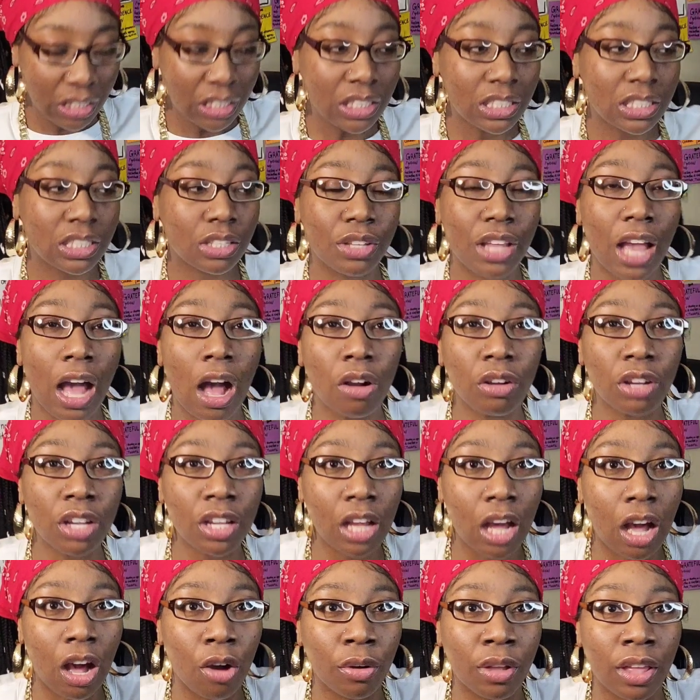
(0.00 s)
So y'all can
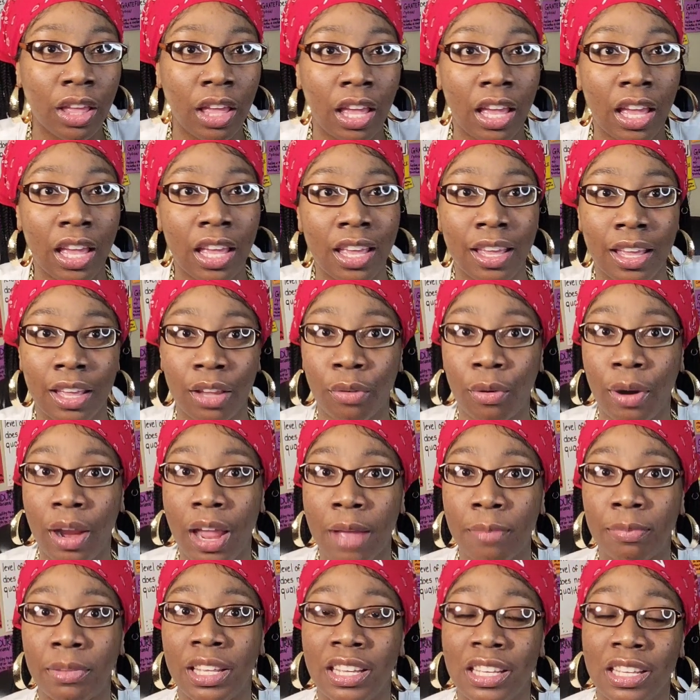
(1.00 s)
go ahead and
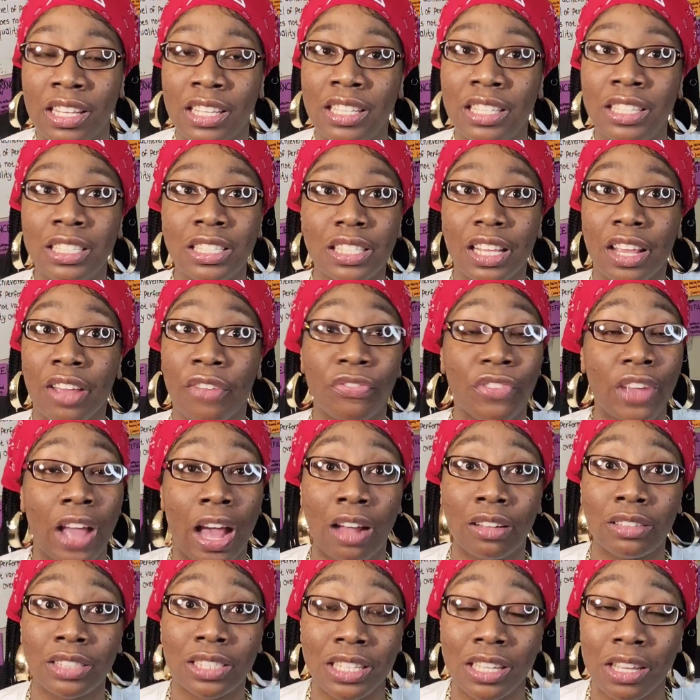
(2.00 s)
grab these if
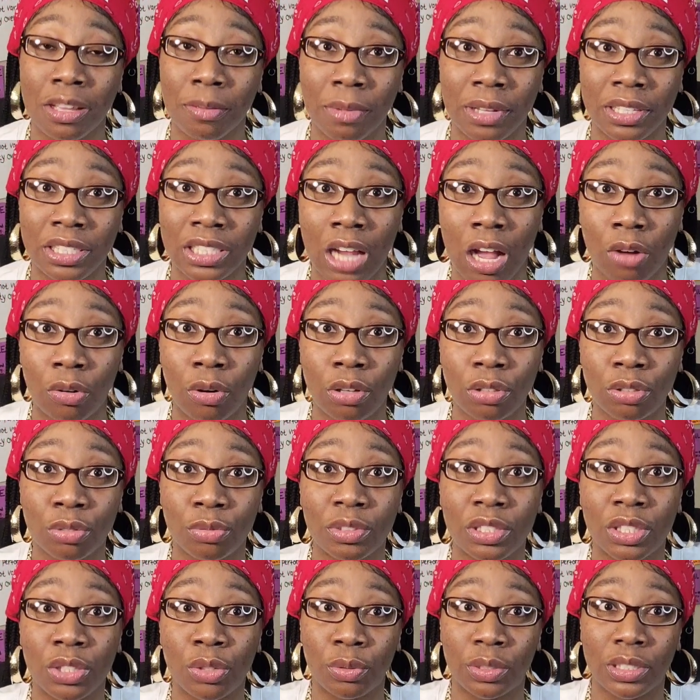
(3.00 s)
y'all see them at y'all
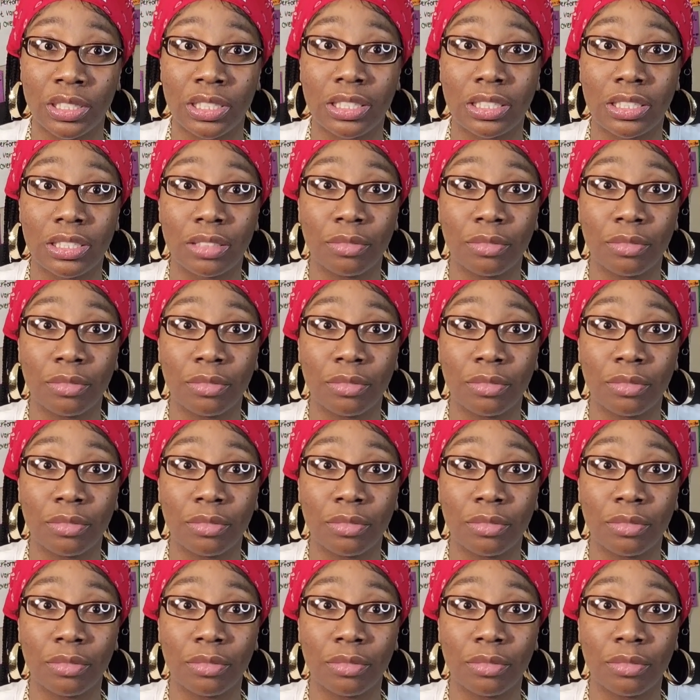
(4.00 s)
grocery stores.